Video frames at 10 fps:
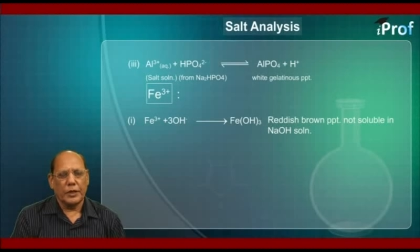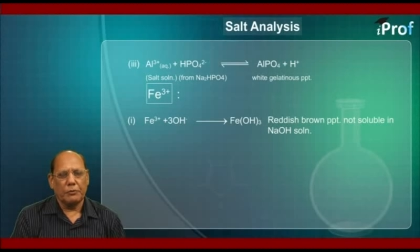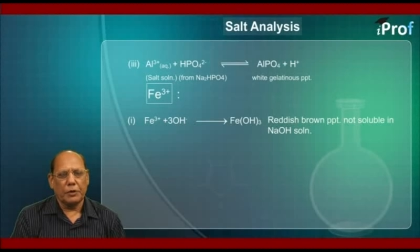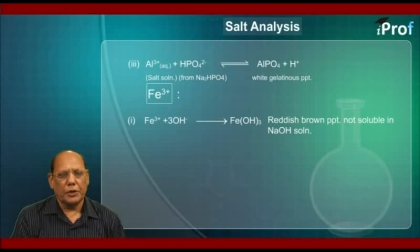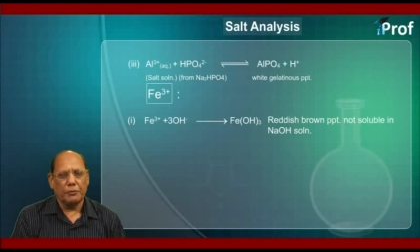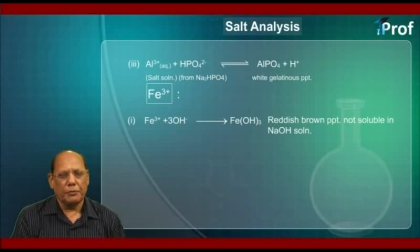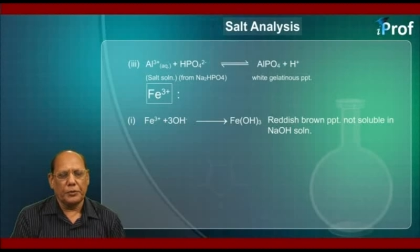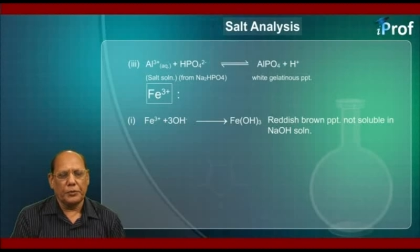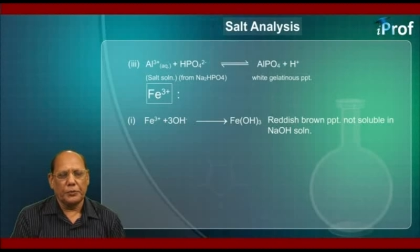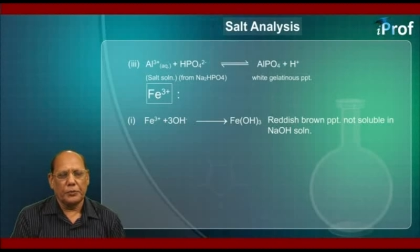that will give
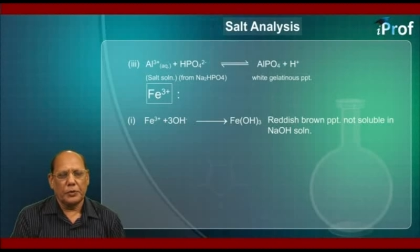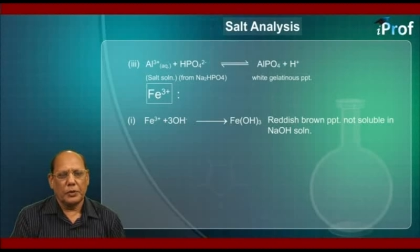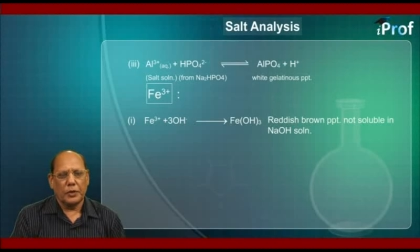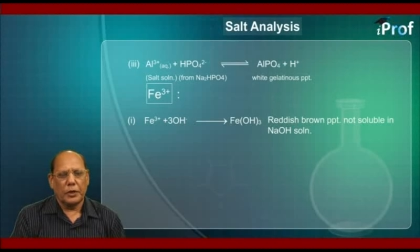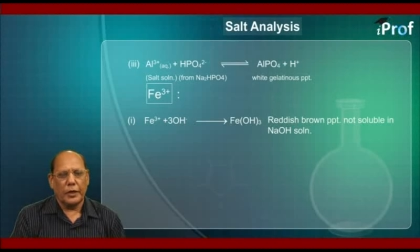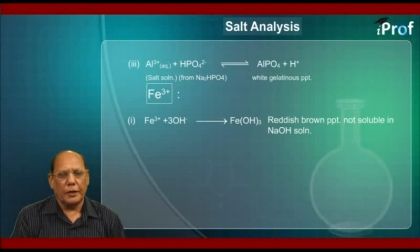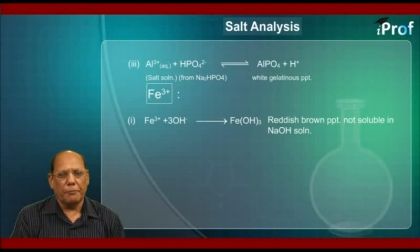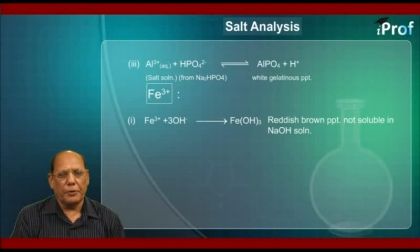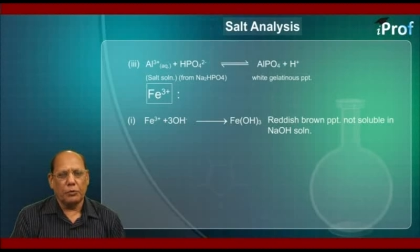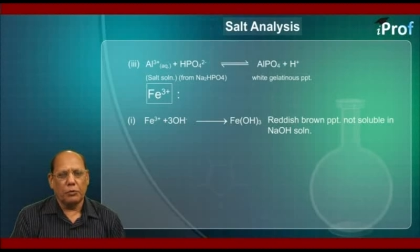you
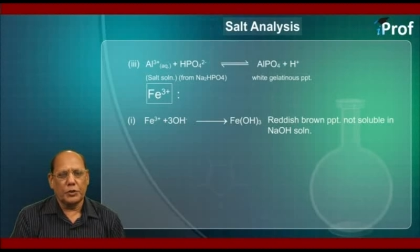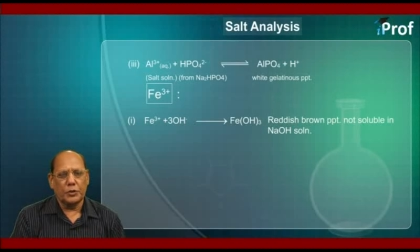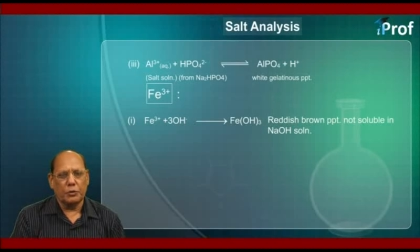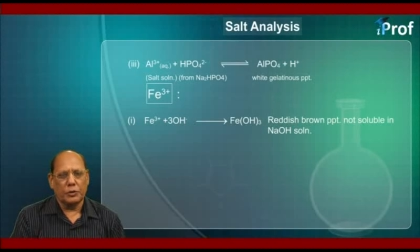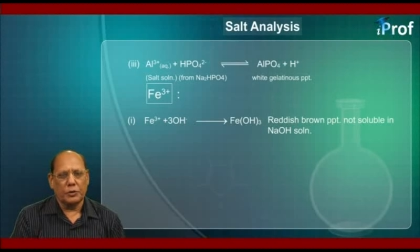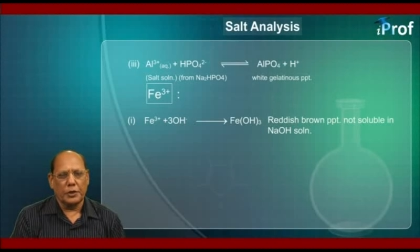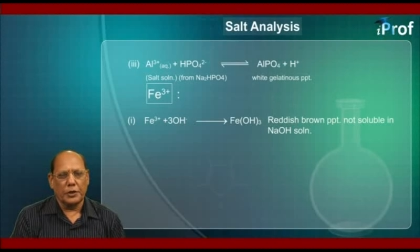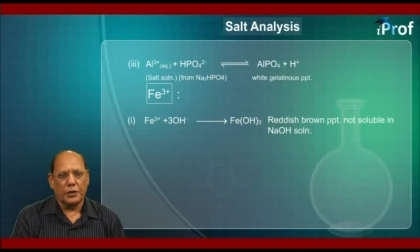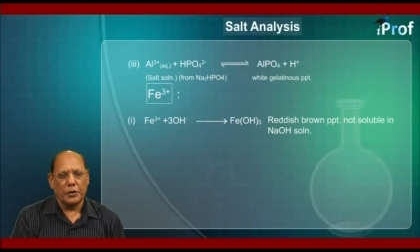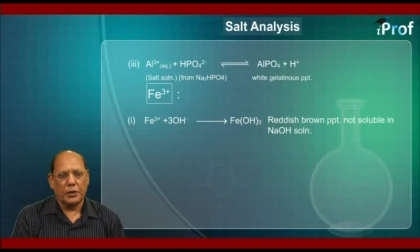FeOH whole
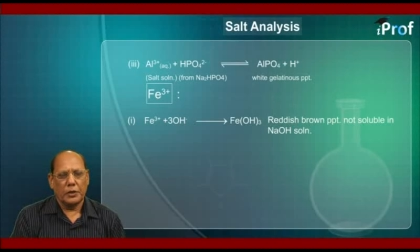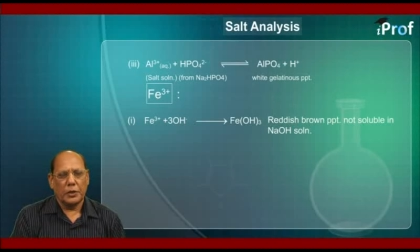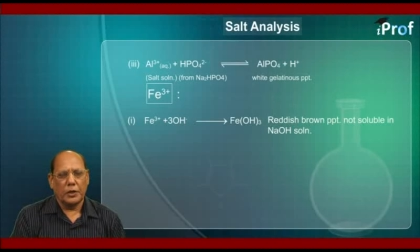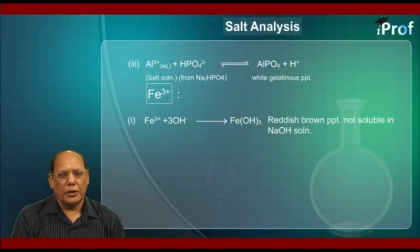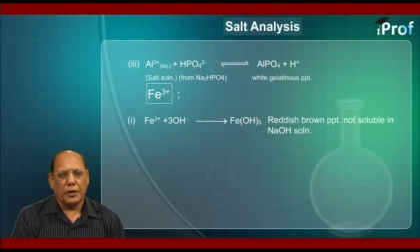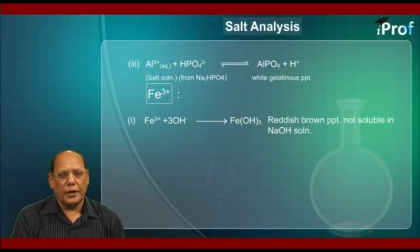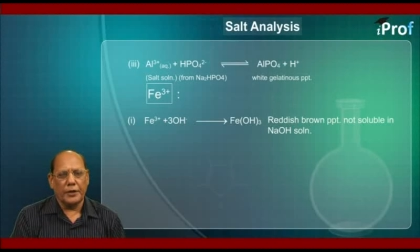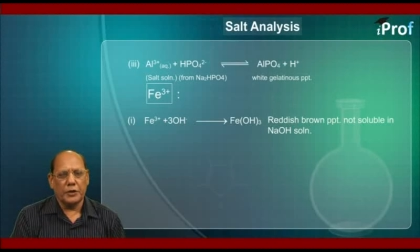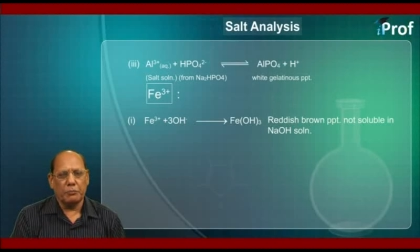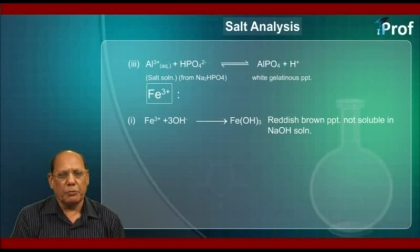3, a
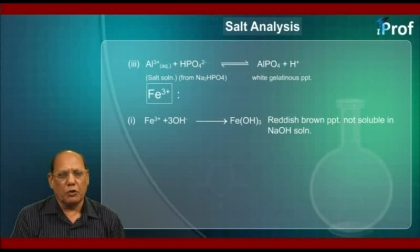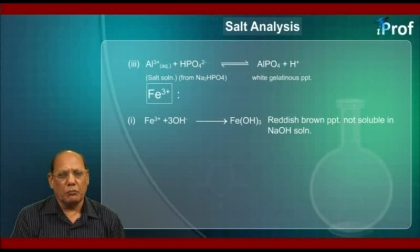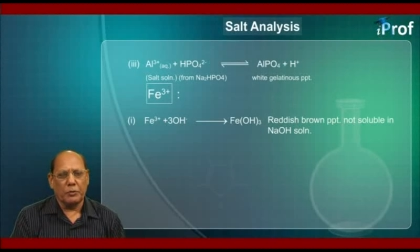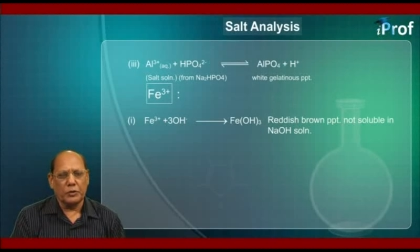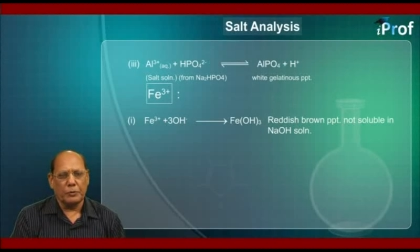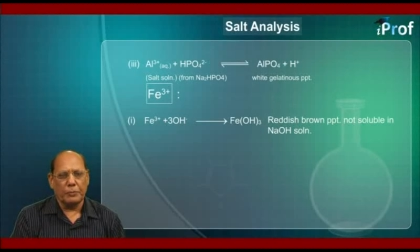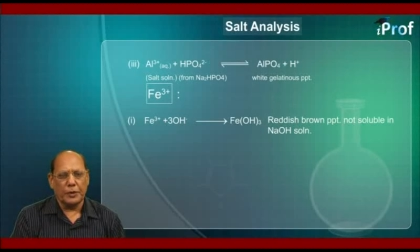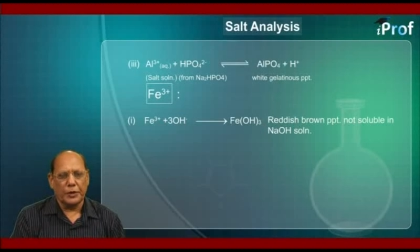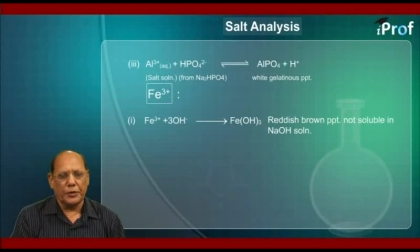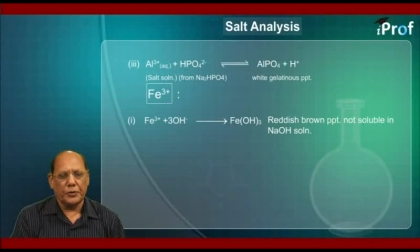reddish brown
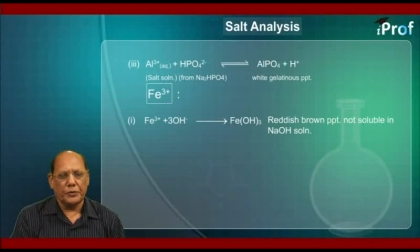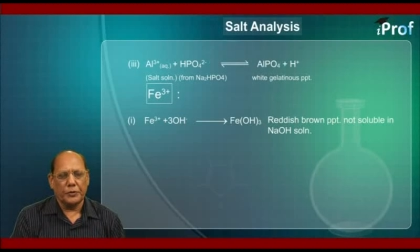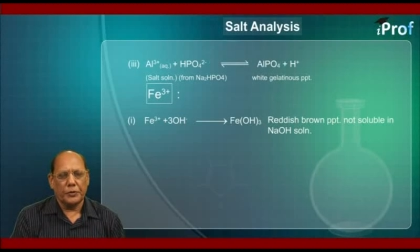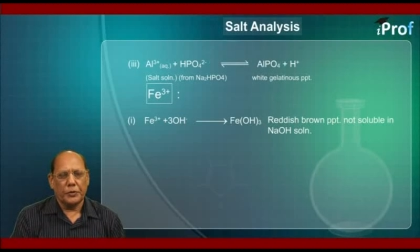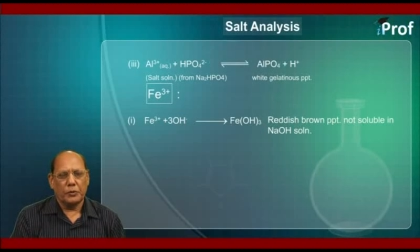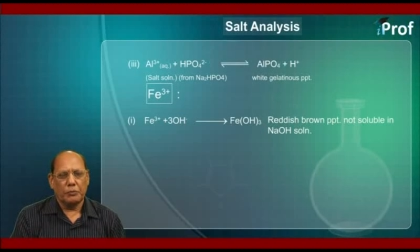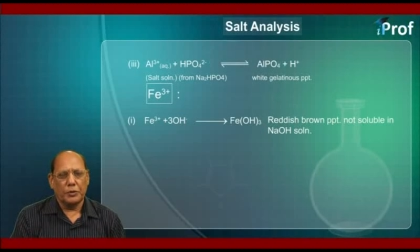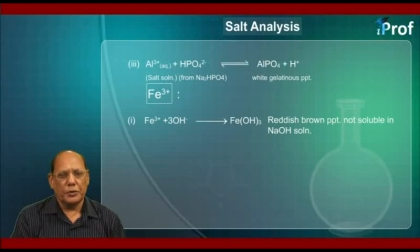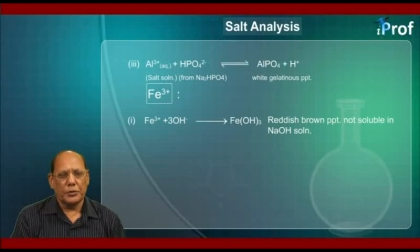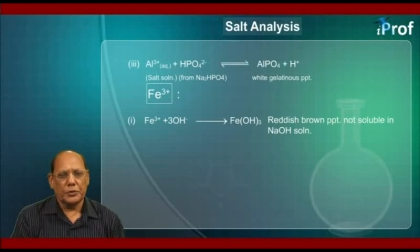precipitate
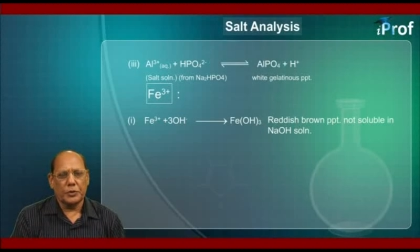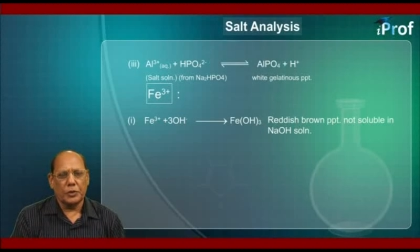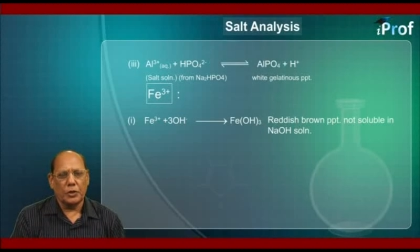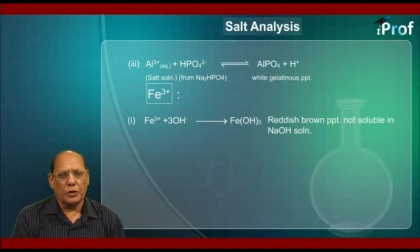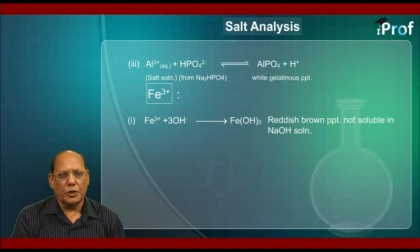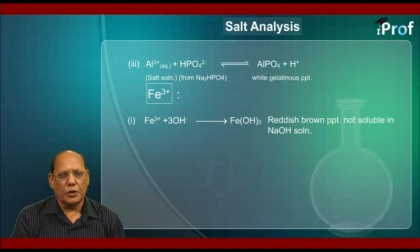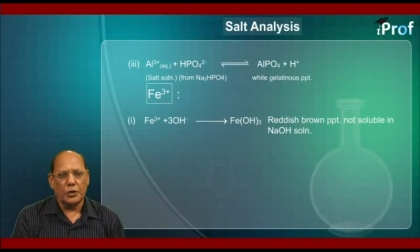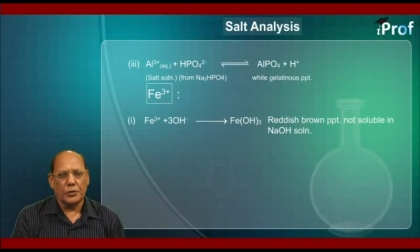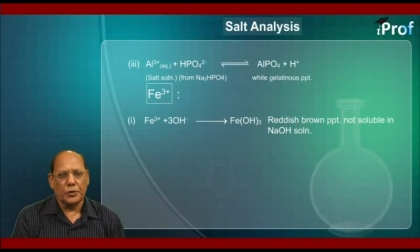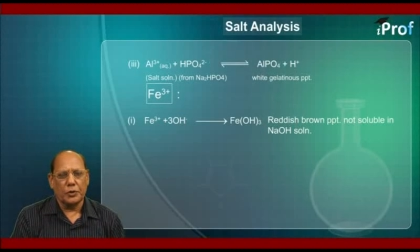which is not at
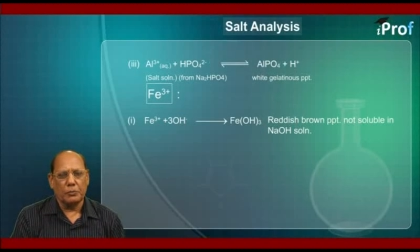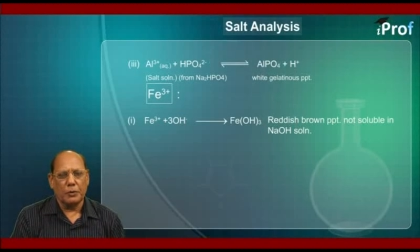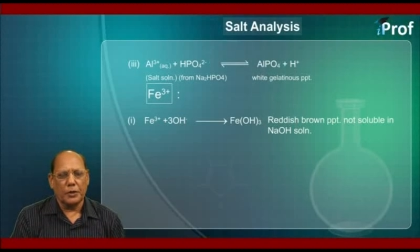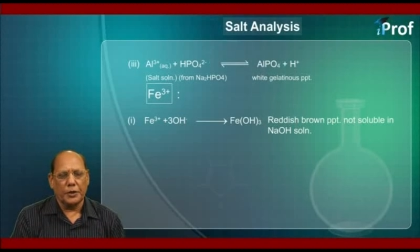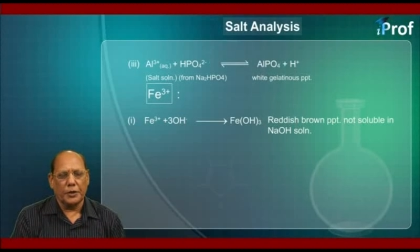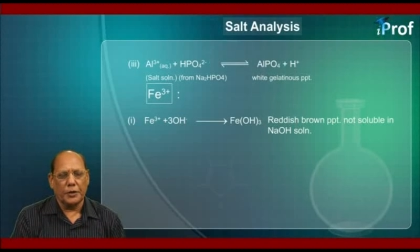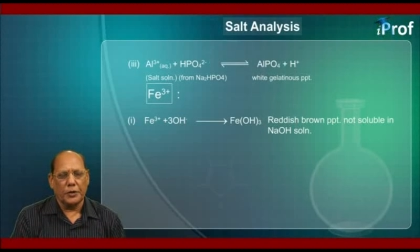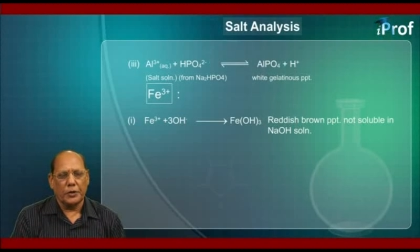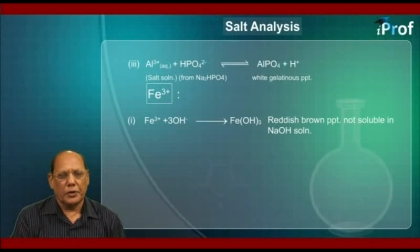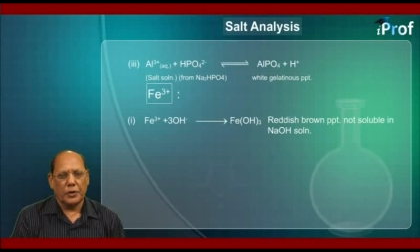all soluble in
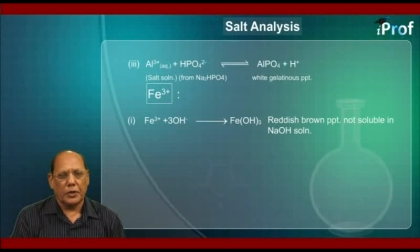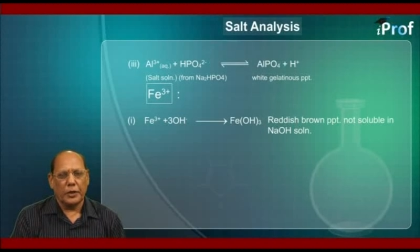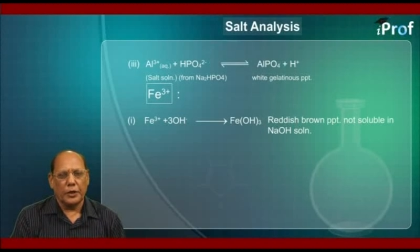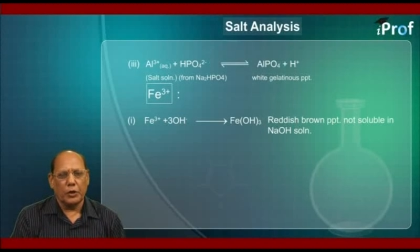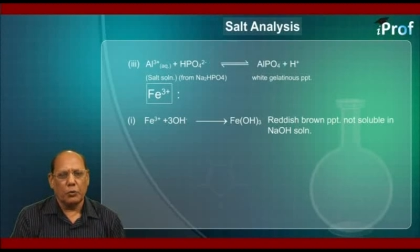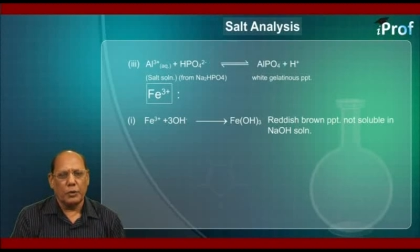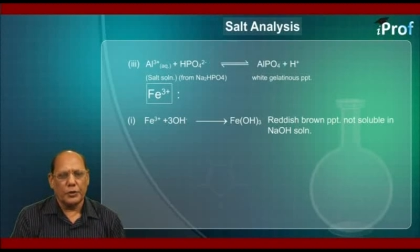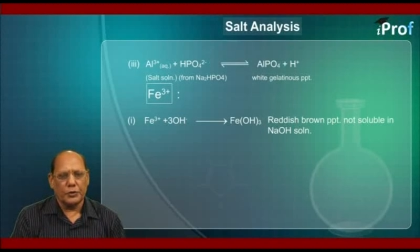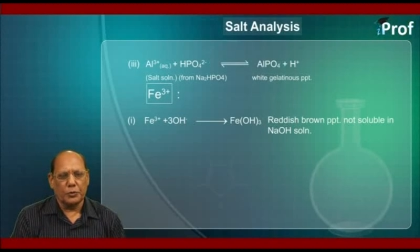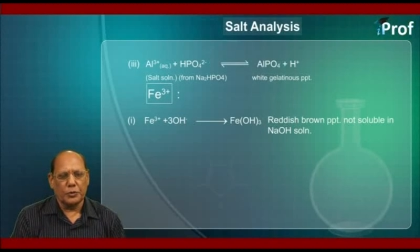
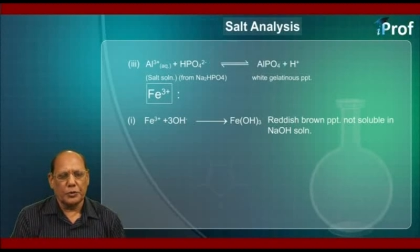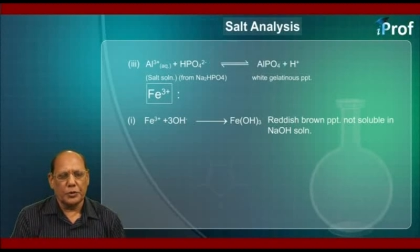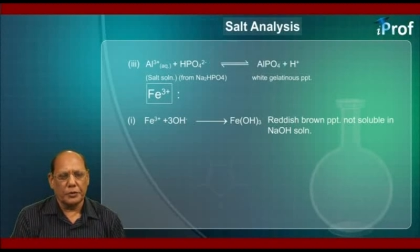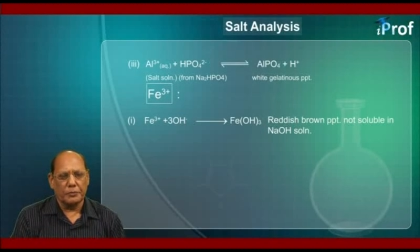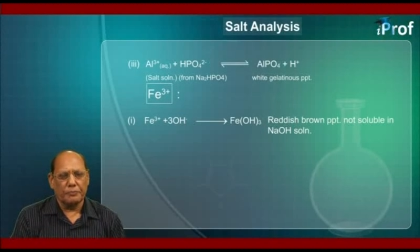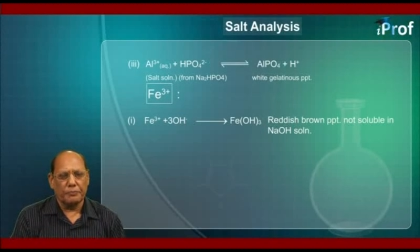NaOH solution.